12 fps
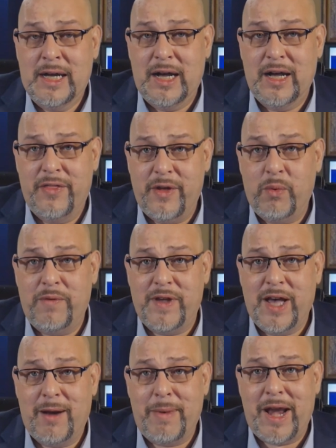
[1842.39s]
uh, that we've
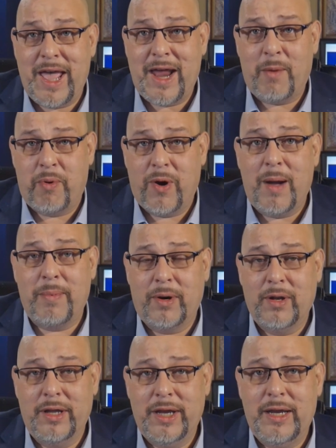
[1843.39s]
got about how to
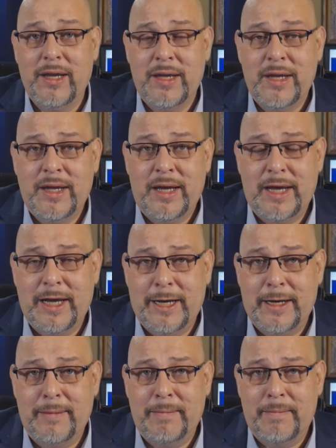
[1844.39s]
properly
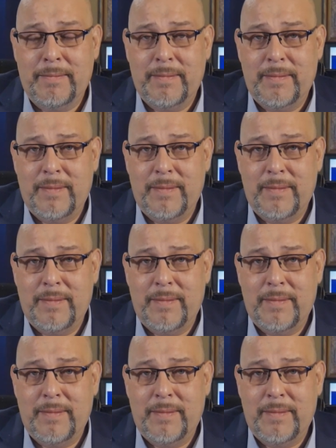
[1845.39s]
um,